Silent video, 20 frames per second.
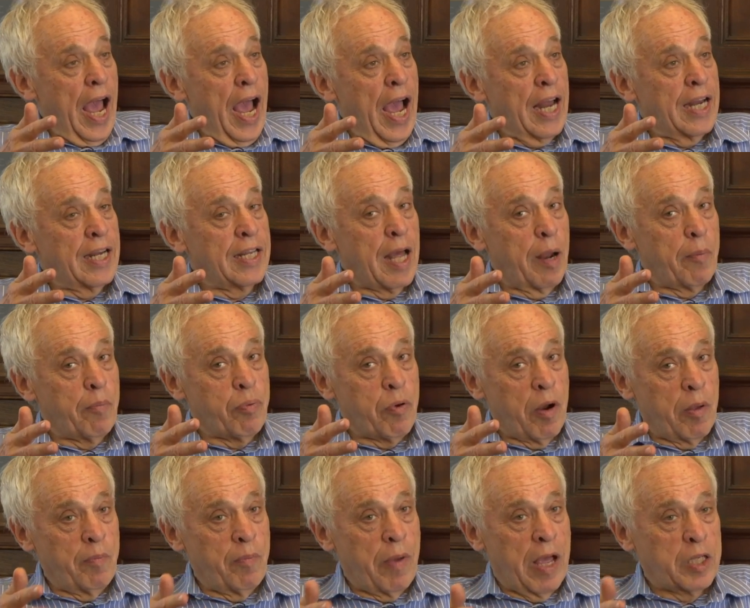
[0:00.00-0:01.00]
And that
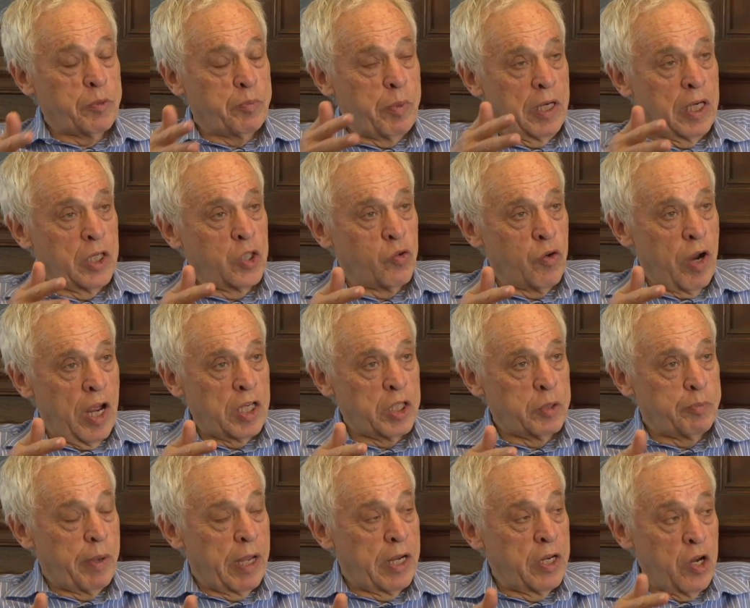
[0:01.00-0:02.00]
problem has been
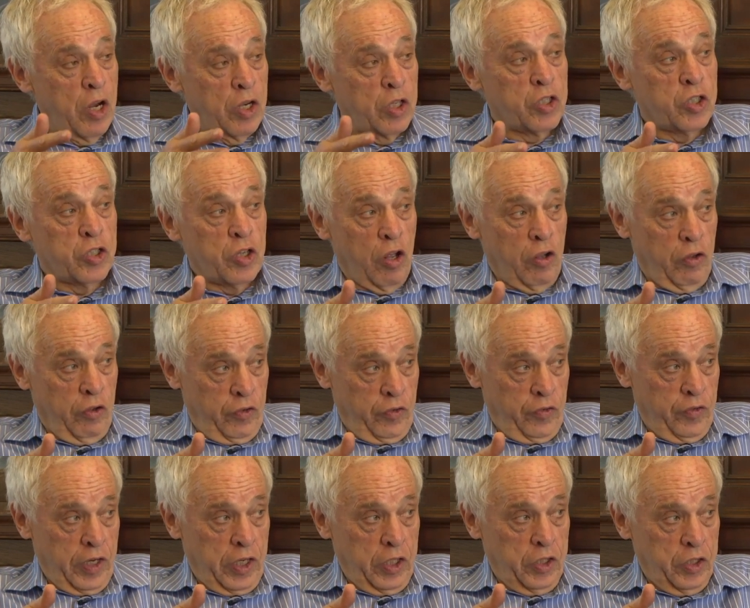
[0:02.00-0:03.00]
addressed, but not
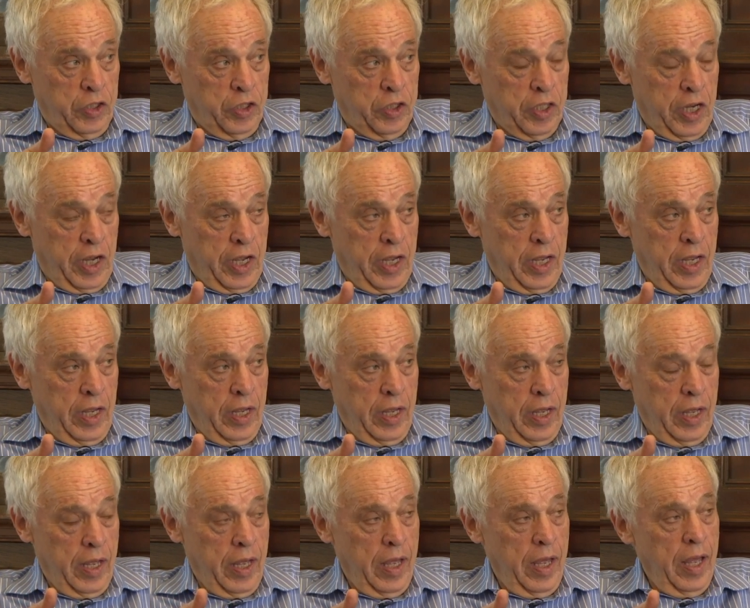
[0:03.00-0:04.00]
solved, I should say,
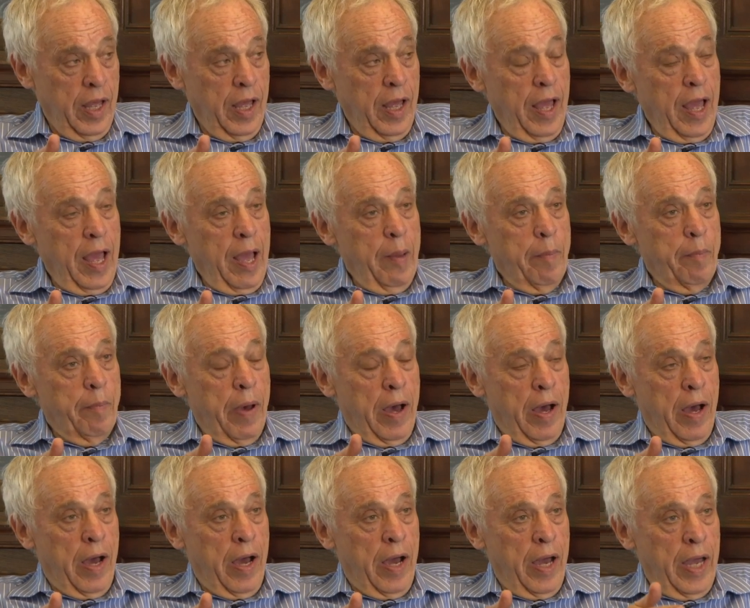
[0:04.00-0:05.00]

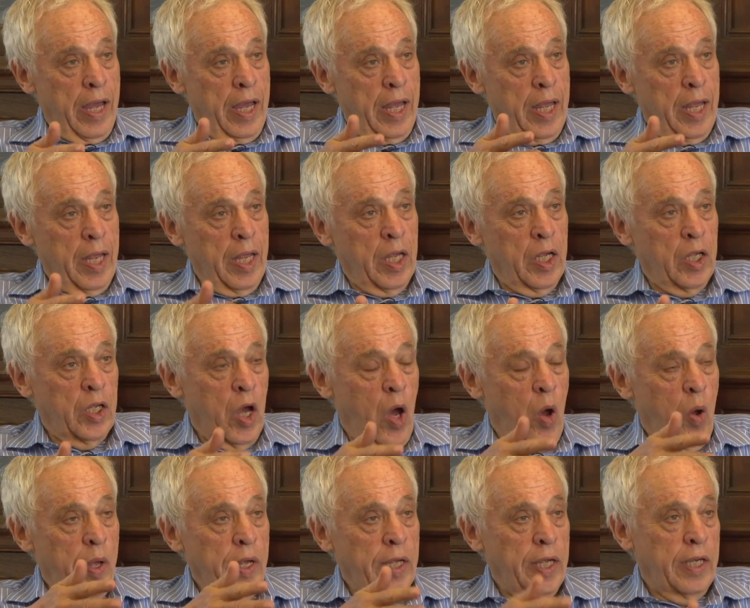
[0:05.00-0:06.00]
by
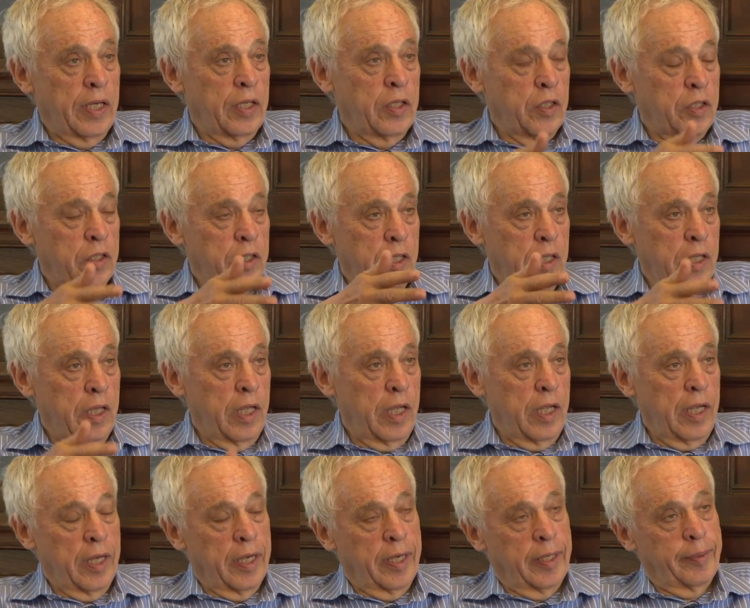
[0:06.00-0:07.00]
going into
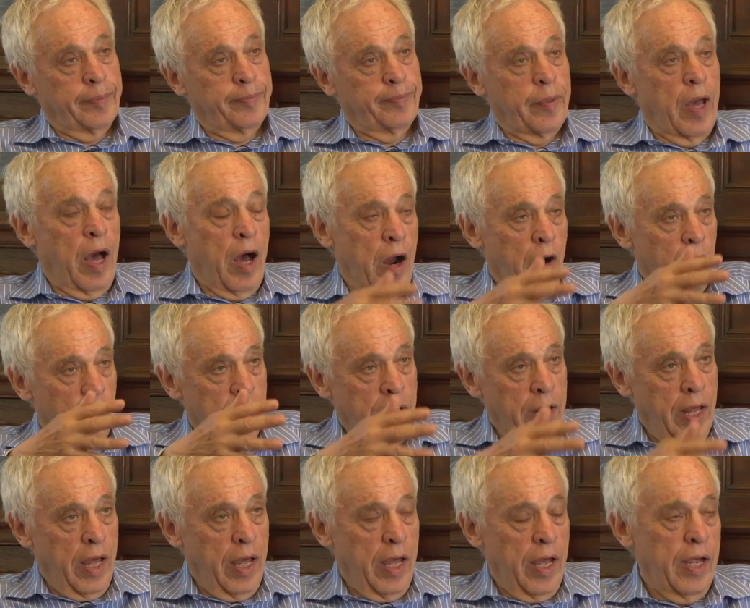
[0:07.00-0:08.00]
the um, R
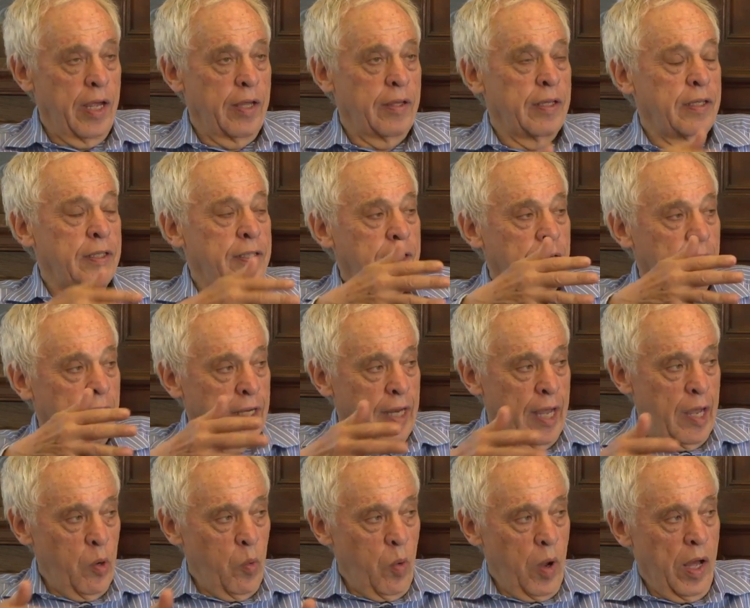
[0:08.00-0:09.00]
N A and the D N
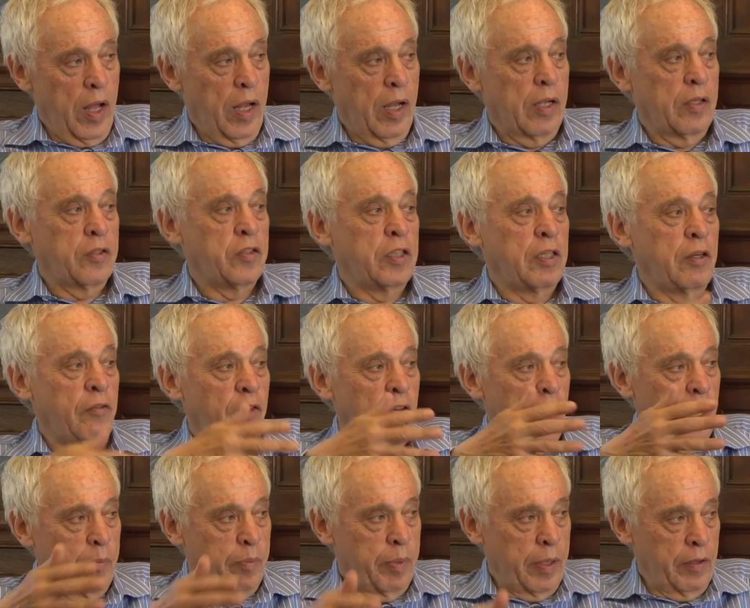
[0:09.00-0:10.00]
A worlds and
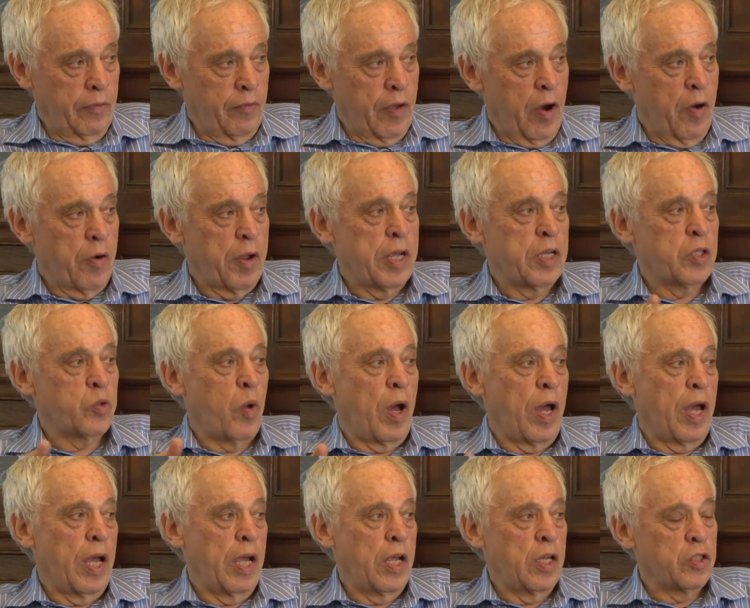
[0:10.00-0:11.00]
developing various
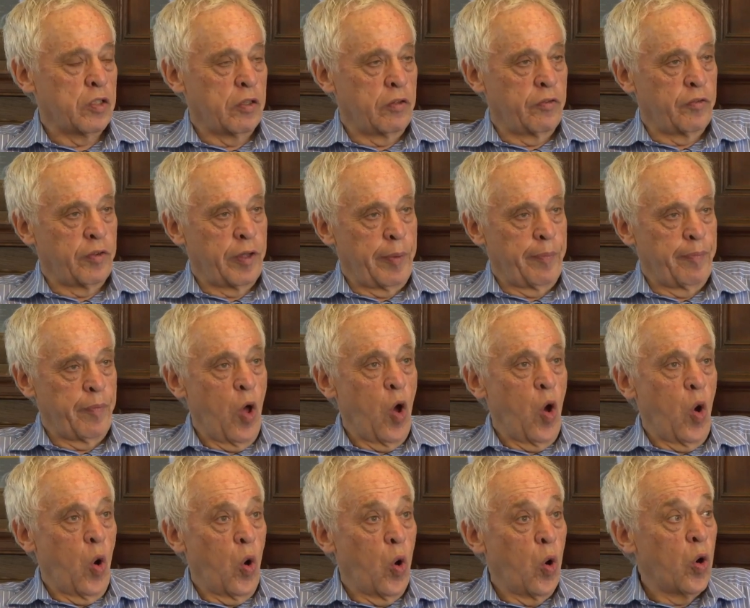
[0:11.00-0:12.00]
ways of um,
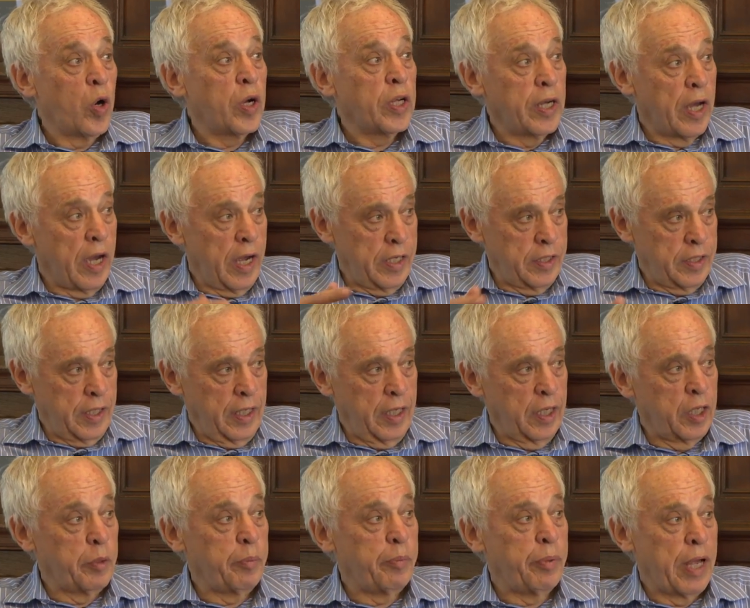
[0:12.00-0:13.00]

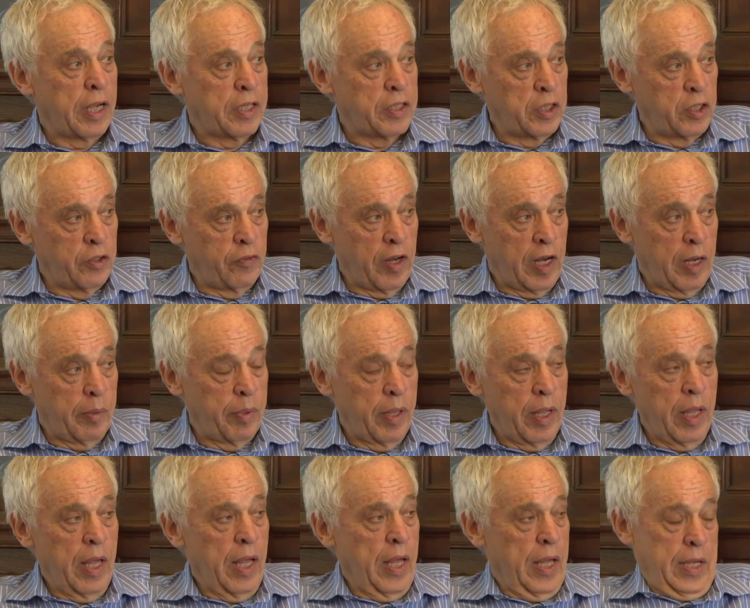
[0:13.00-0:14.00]
organizing complexity develop.
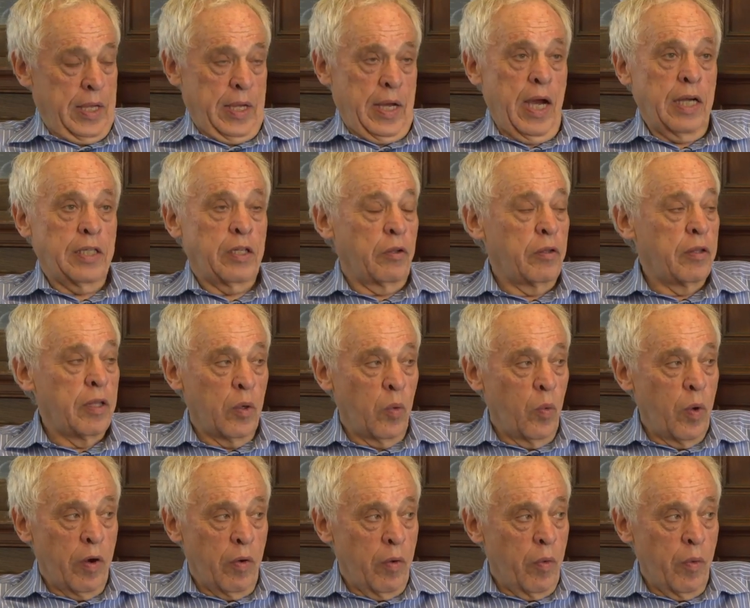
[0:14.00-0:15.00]
I don't think
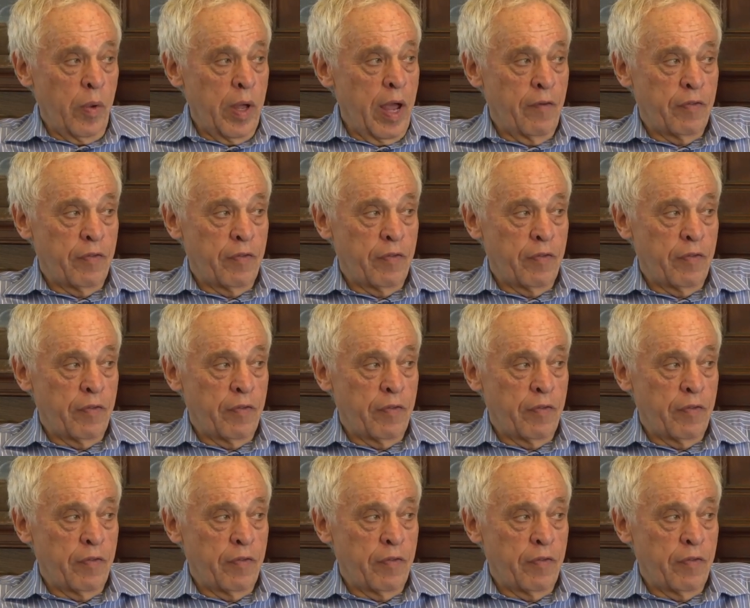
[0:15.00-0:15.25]
we're, we